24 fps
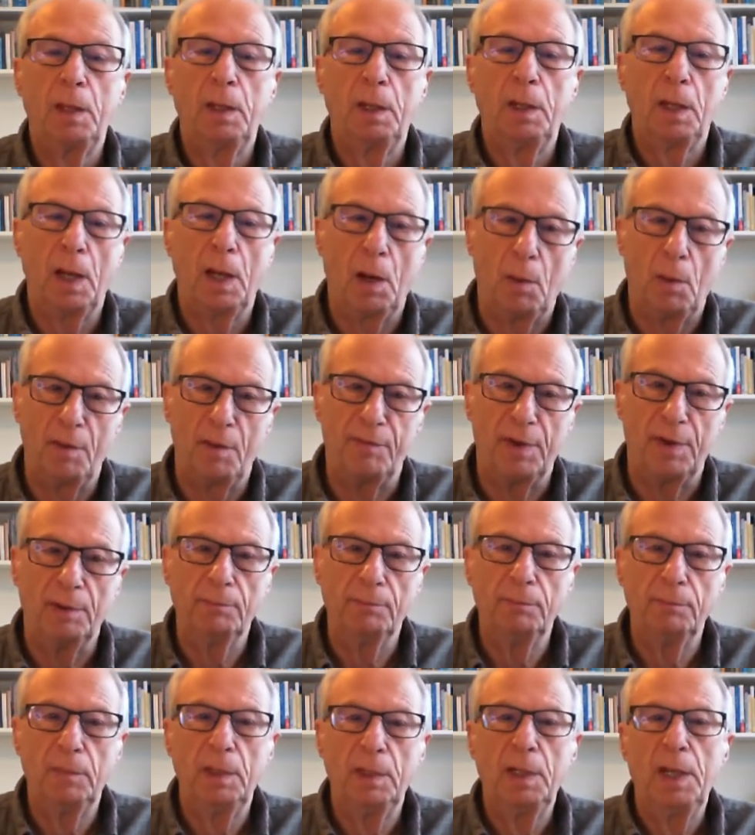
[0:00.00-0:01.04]
However,
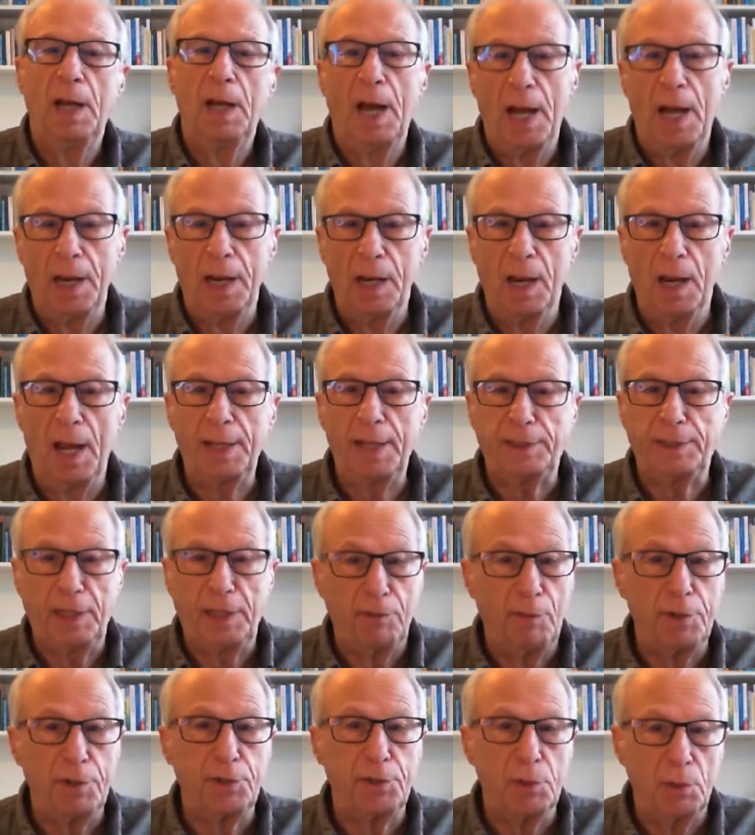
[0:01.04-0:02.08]
unlike the
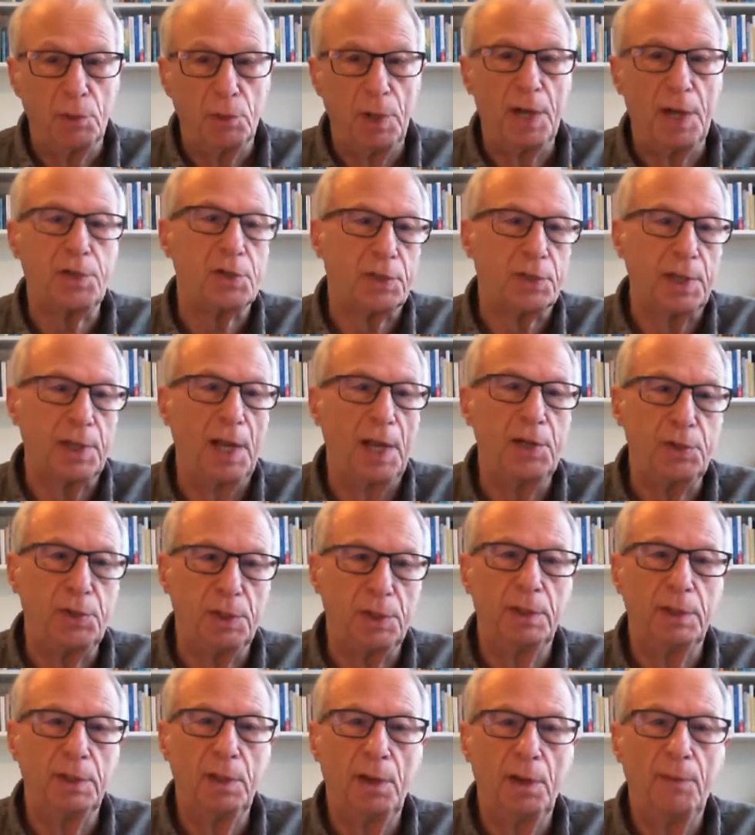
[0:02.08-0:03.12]
original
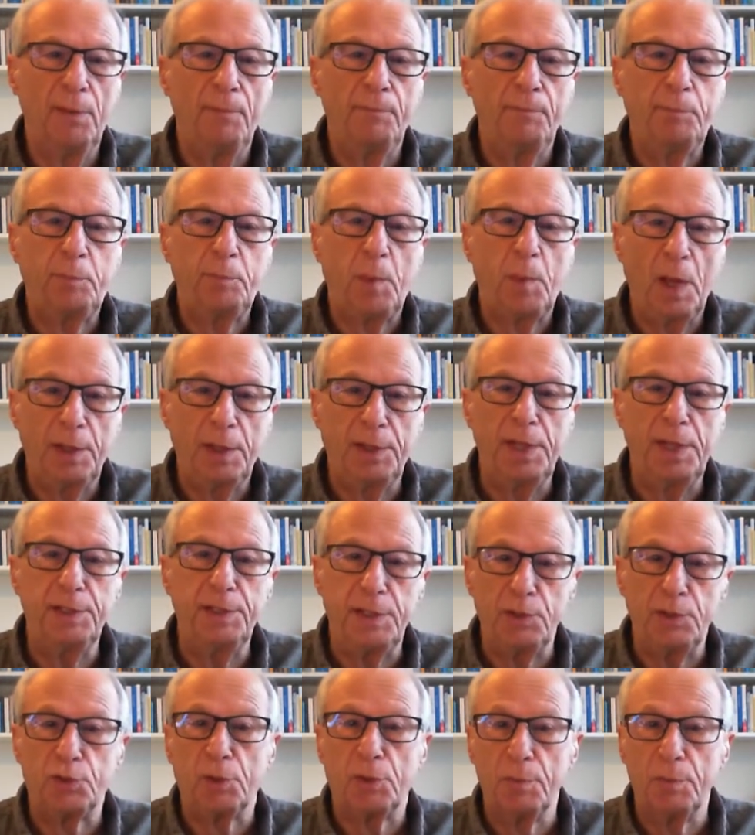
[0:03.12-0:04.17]
legislation, these
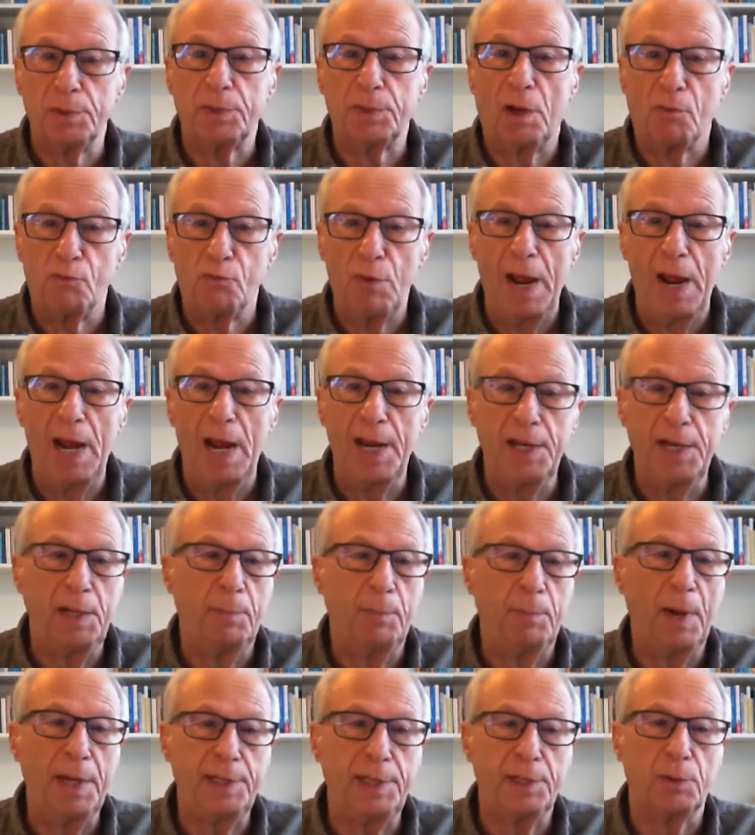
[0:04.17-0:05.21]
instruments are rarely
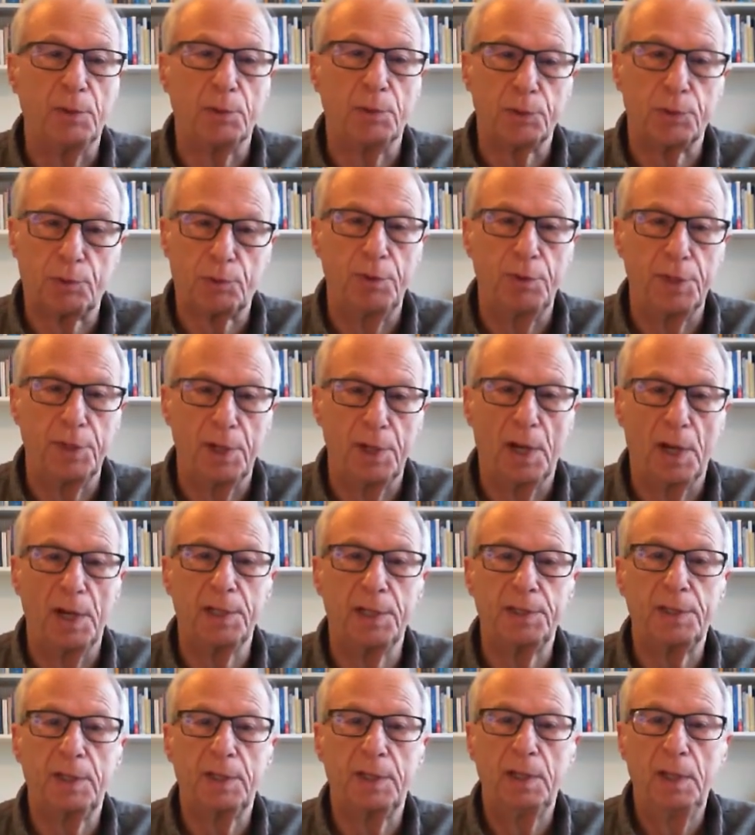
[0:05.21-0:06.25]
debated or
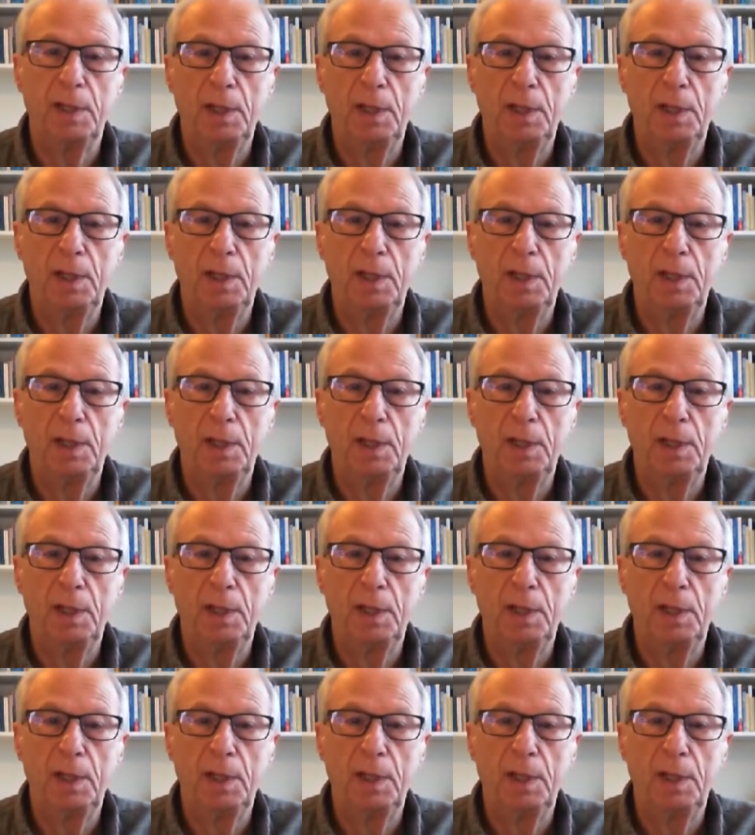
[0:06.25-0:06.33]
scrutinised.